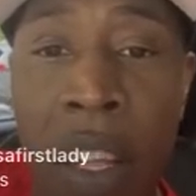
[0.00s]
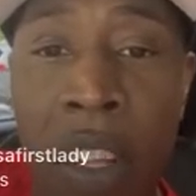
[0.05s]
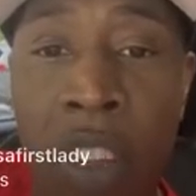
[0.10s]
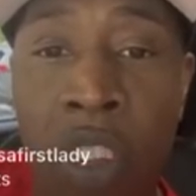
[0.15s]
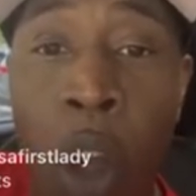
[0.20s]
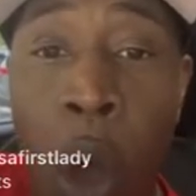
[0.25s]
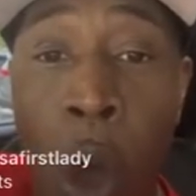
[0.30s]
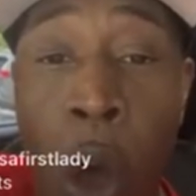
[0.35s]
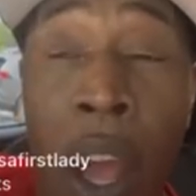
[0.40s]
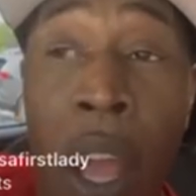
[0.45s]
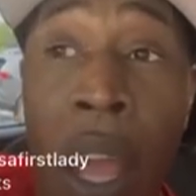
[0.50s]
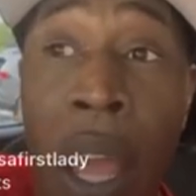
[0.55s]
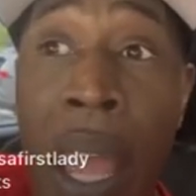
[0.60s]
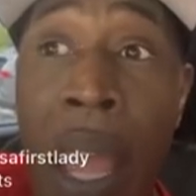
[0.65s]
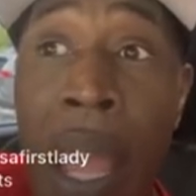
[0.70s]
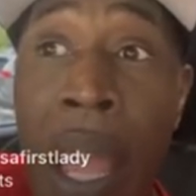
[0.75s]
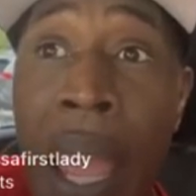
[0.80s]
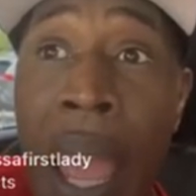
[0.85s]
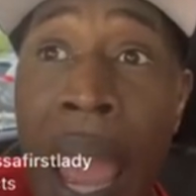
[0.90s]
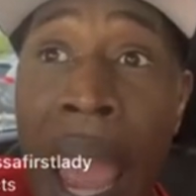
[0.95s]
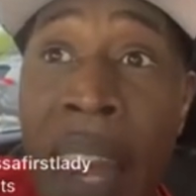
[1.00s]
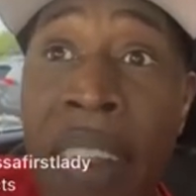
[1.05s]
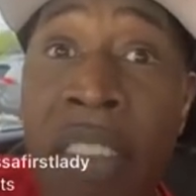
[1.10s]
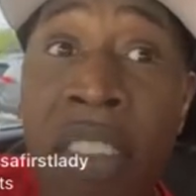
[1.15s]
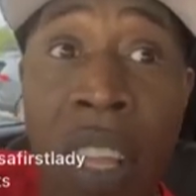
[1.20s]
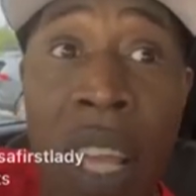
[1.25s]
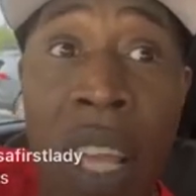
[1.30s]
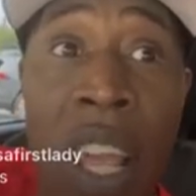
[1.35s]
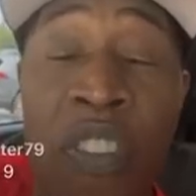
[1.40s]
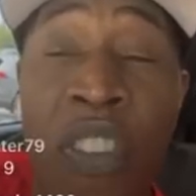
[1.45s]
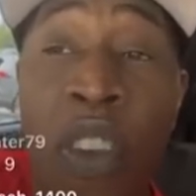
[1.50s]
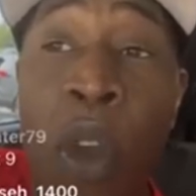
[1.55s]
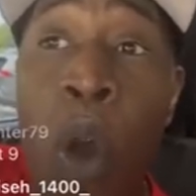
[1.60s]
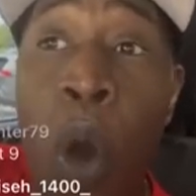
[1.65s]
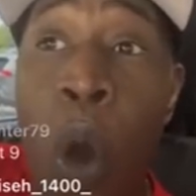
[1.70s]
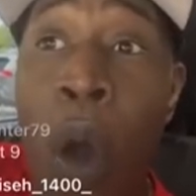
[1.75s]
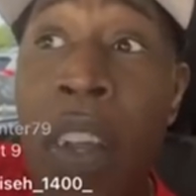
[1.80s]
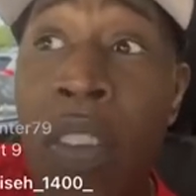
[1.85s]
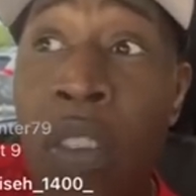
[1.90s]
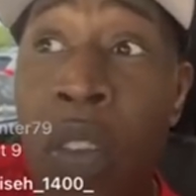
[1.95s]
So, hence, if you
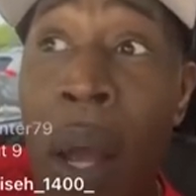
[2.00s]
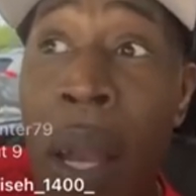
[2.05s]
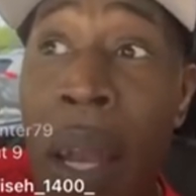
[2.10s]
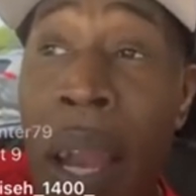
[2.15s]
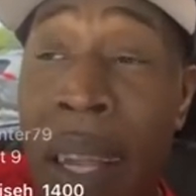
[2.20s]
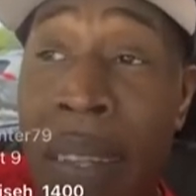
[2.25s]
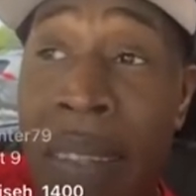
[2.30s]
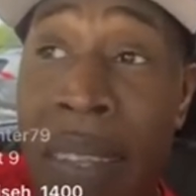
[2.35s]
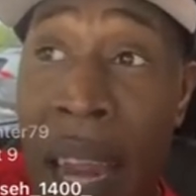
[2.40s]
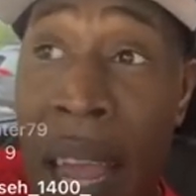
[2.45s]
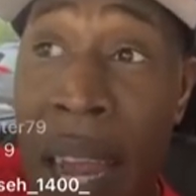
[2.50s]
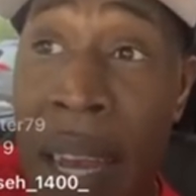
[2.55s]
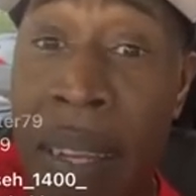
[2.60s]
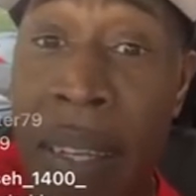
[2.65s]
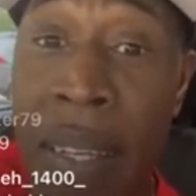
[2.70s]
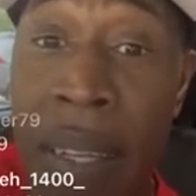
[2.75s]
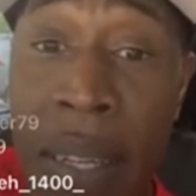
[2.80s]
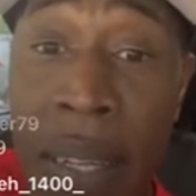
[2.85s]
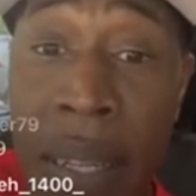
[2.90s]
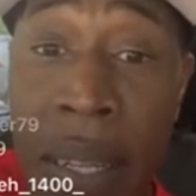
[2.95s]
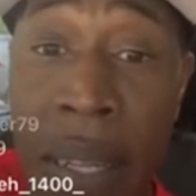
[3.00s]
go into an accident